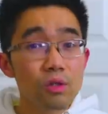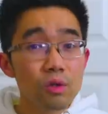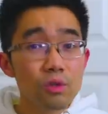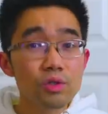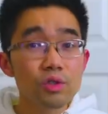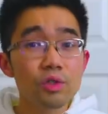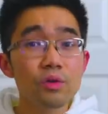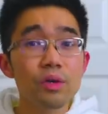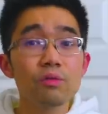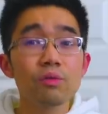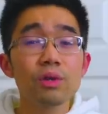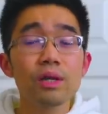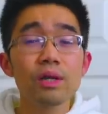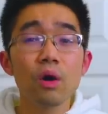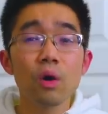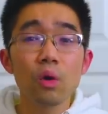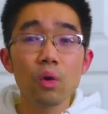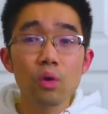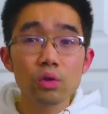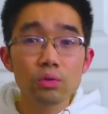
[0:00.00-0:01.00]
also a really
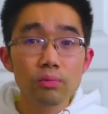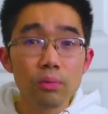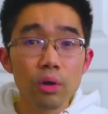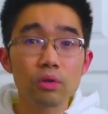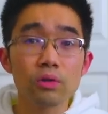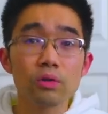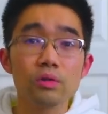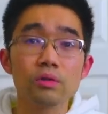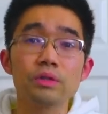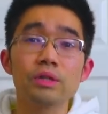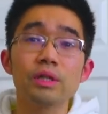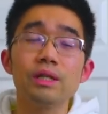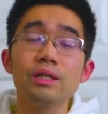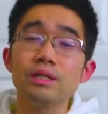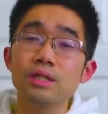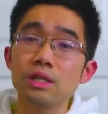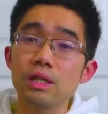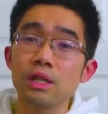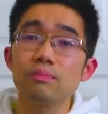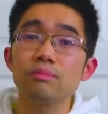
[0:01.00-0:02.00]
old model in
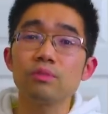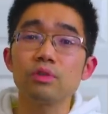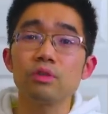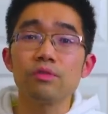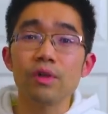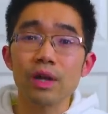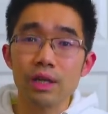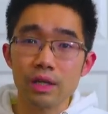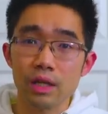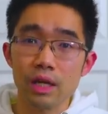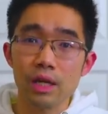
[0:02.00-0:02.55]
terms of racket